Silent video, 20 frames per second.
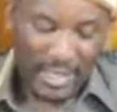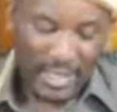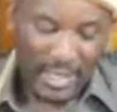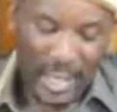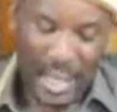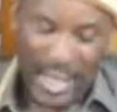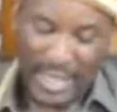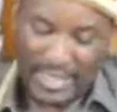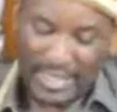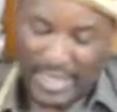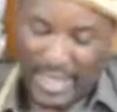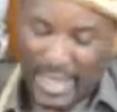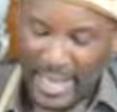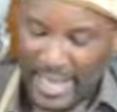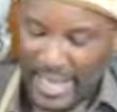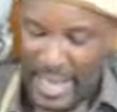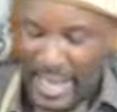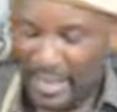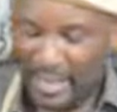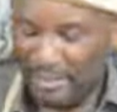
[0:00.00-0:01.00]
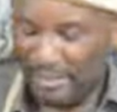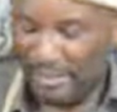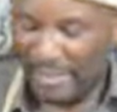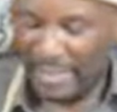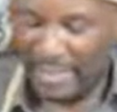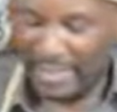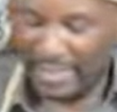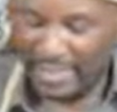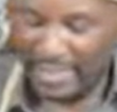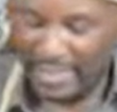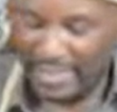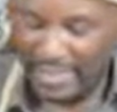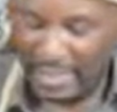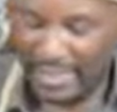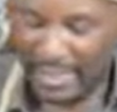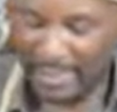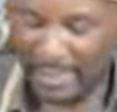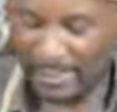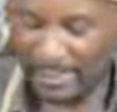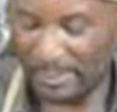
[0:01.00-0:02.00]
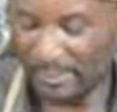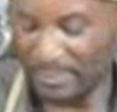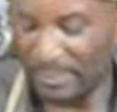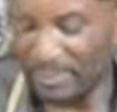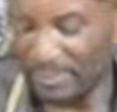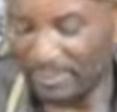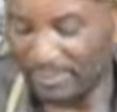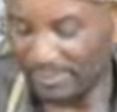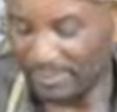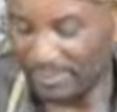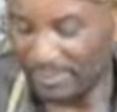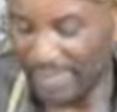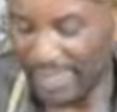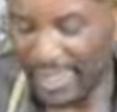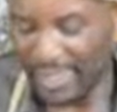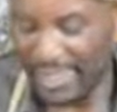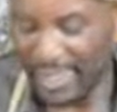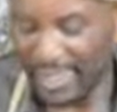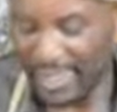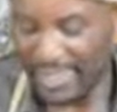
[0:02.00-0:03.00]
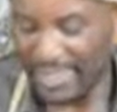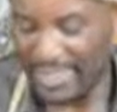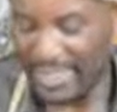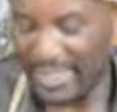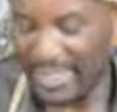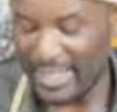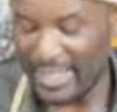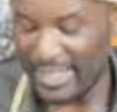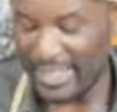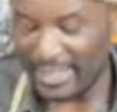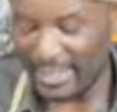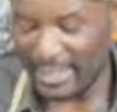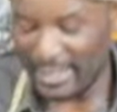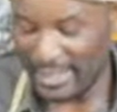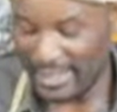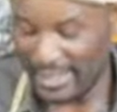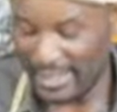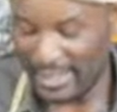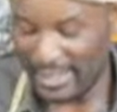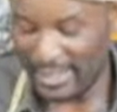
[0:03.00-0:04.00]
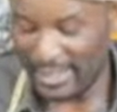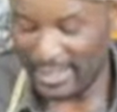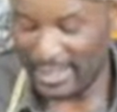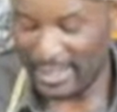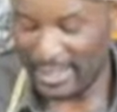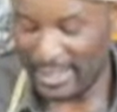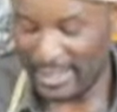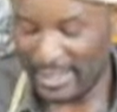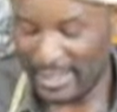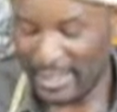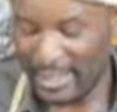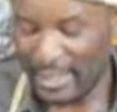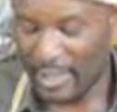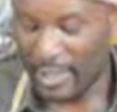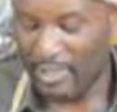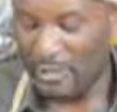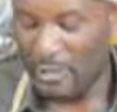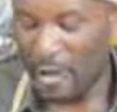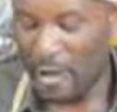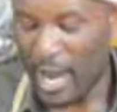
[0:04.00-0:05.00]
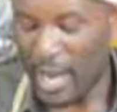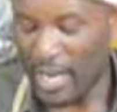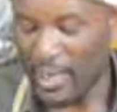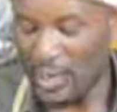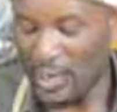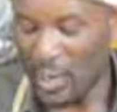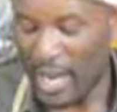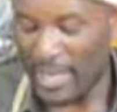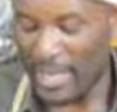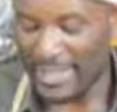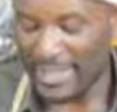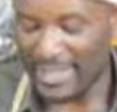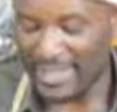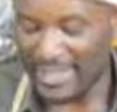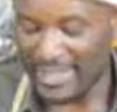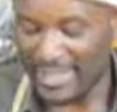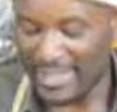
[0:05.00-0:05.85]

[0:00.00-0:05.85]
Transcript: Isaiah 9 verse 6, it says, "For unto us